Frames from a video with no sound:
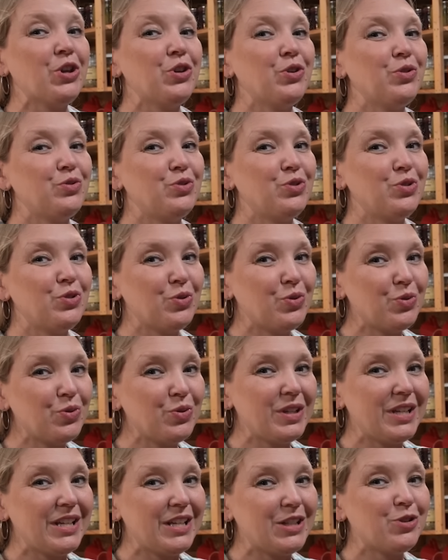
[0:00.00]
you do
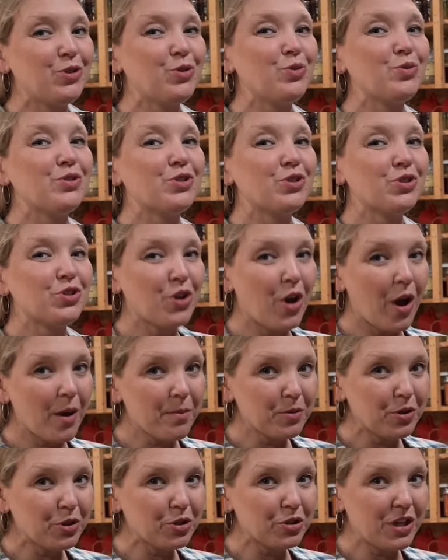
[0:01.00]
need to
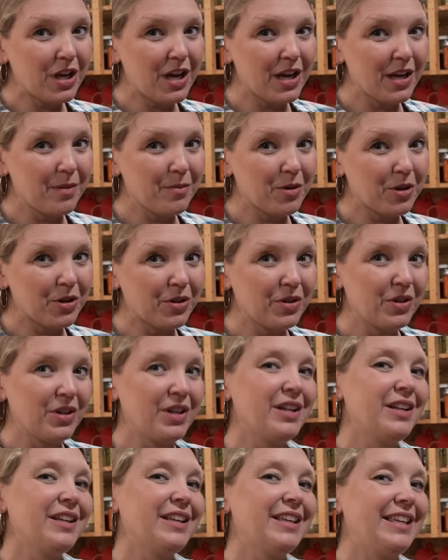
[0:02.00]
stop your timer,
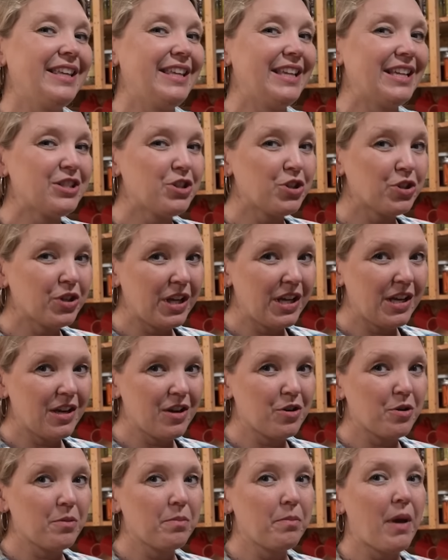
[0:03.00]
get your
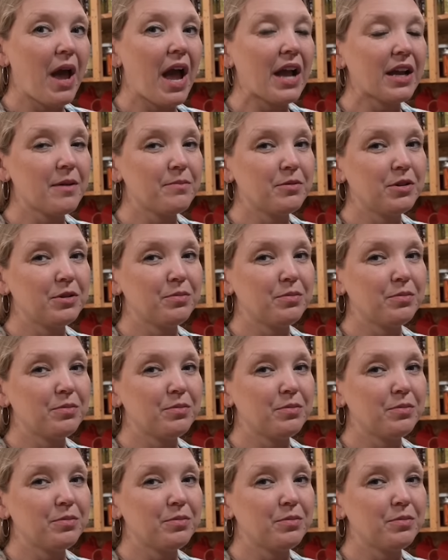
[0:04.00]
canner back up